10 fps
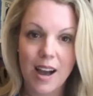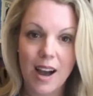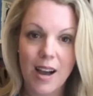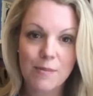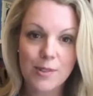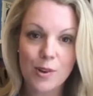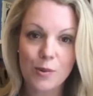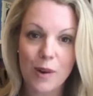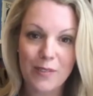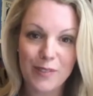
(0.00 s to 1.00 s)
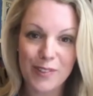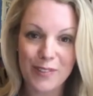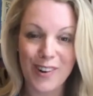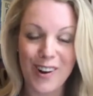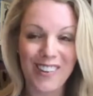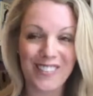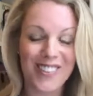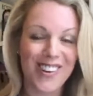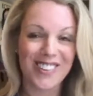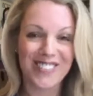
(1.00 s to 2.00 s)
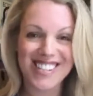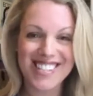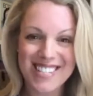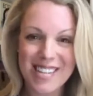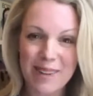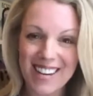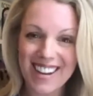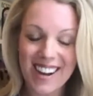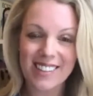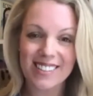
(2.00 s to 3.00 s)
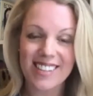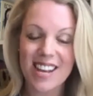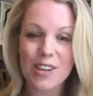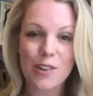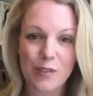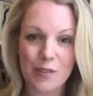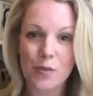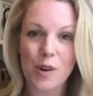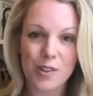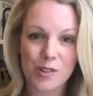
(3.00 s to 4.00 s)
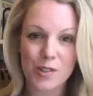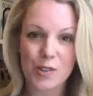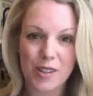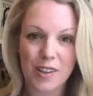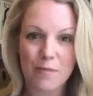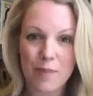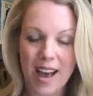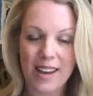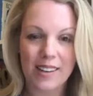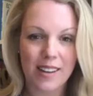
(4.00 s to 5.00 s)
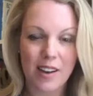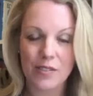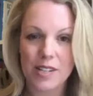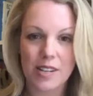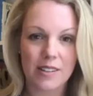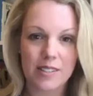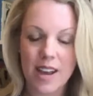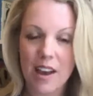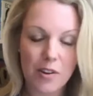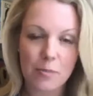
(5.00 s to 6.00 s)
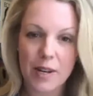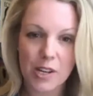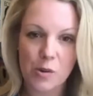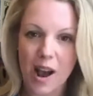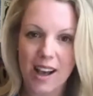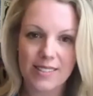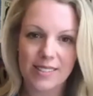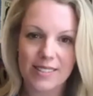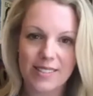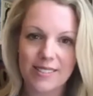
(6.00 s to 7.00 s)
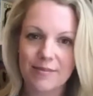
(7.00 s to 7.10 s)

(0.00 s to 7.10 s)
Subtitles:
I'm so grateful for all of this, Timmy. I thank you for what you do to give back to everybody who asks.